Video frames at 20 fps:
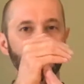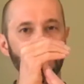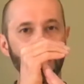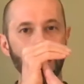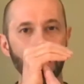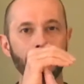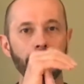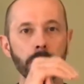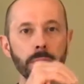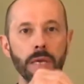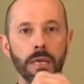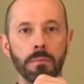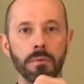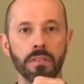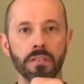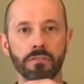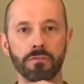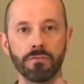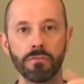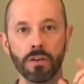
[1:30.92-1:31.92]
taking maybe
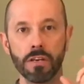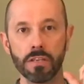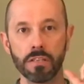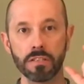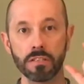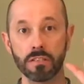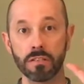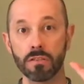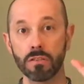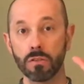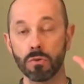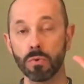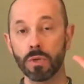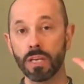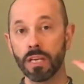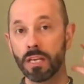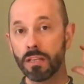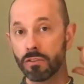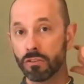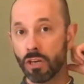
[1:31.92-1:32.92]
the first
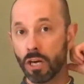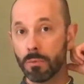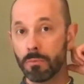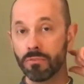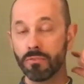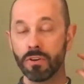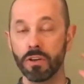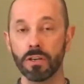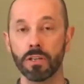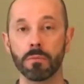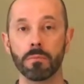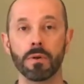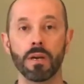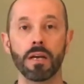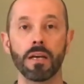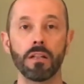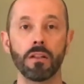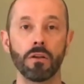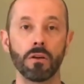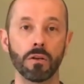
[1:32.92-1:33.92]
3 top vertebrae
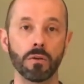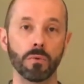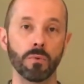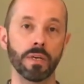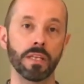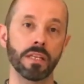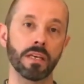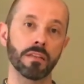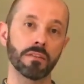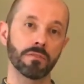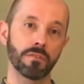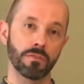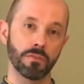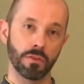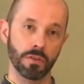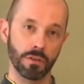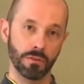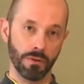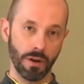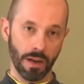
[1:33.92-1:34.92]
along with it
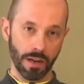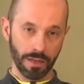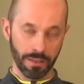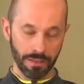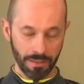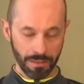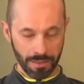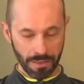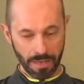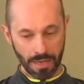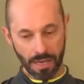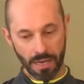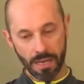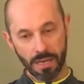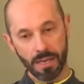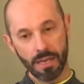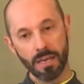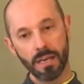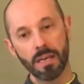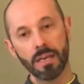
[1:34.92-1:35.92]
for a ride. Yeah.
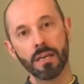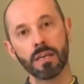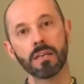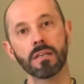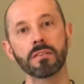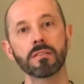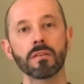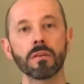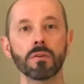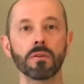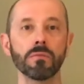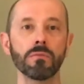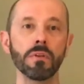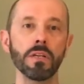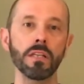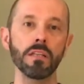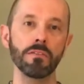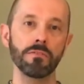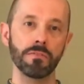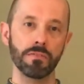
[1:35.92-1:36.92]
So you
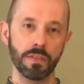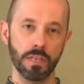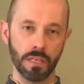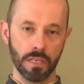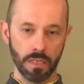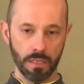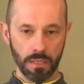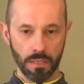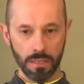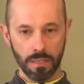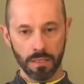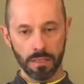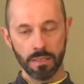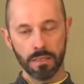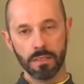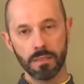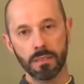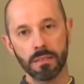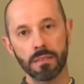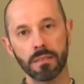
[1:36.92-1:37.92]
really feel
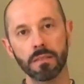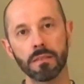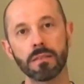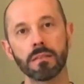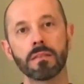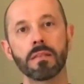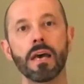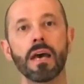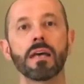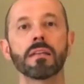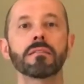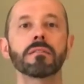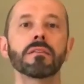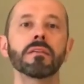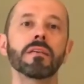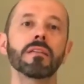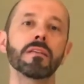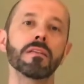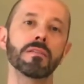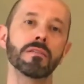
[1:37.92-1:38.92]
that
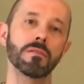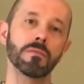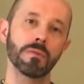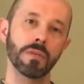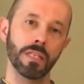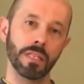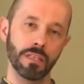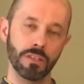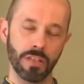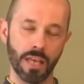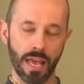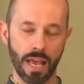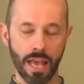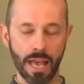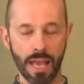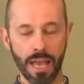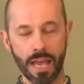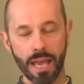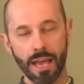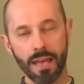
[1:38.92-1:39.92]
it is really the
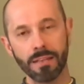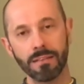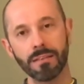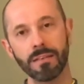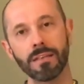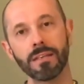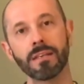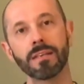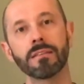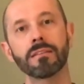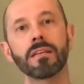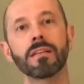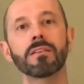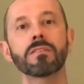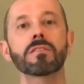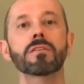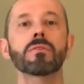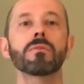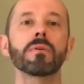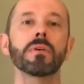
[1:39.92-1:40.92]
head that is
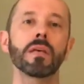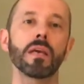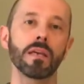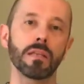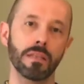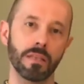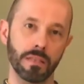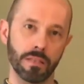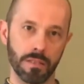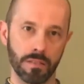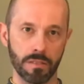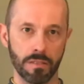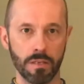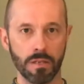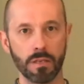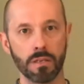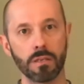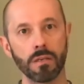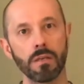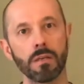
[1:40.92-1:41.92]
creating the
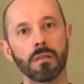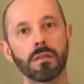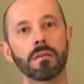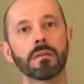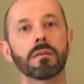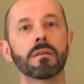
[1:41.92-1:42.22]
circle.